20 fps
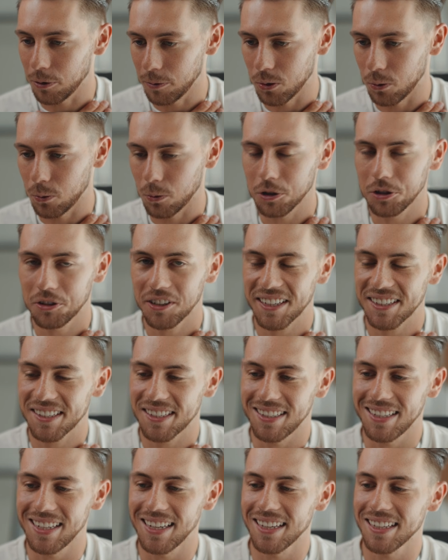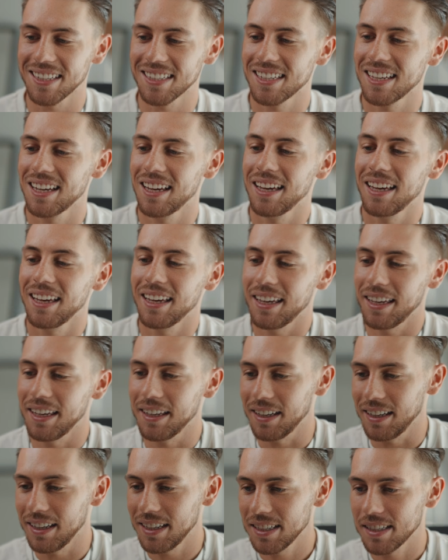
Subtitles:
So what you can see is it